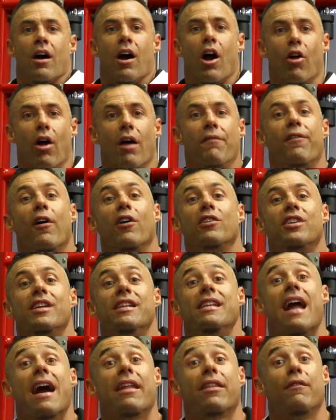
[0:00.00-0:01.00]
All right, folks,
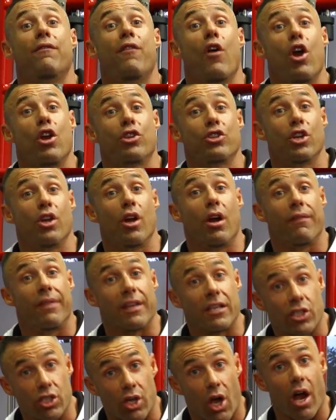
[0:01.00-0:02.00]
another version of
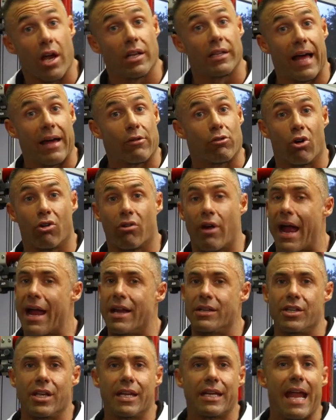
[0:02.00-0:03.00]
the side lateral
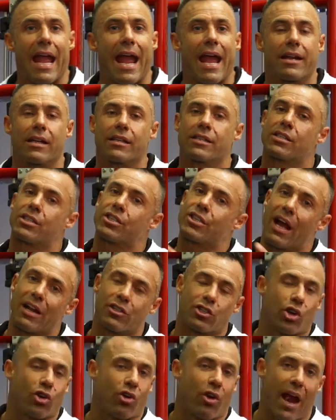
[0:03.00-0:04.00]
raise. Again, it's
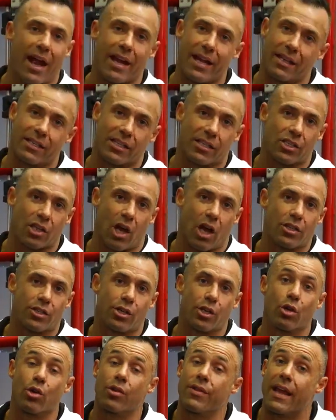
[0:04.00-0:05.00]
such a great exercise
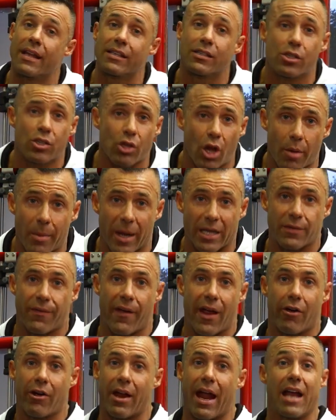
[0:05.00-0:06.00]
to do, and there's so much
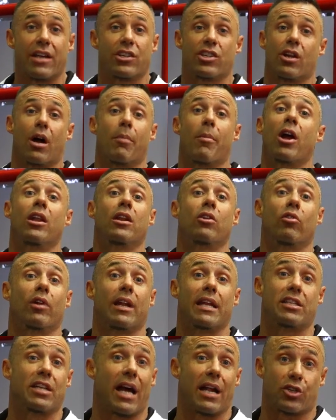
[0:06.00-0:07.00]
variation. I'm only
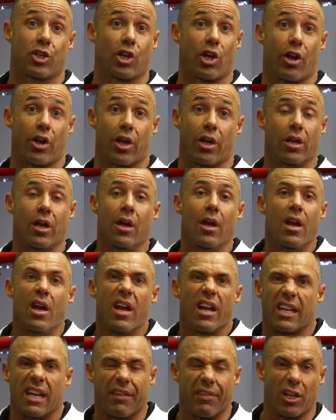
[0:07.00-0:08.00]
really touching on it,
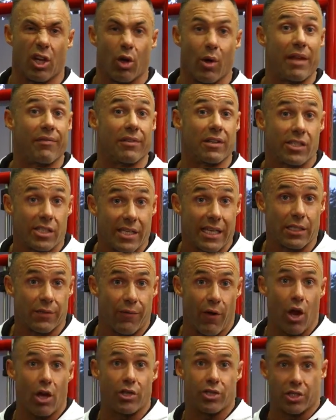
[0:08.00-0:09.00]
giving you even 6
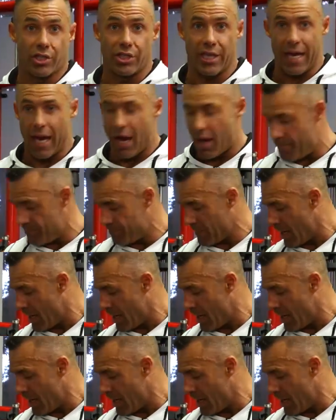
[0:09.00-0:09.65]
versions here.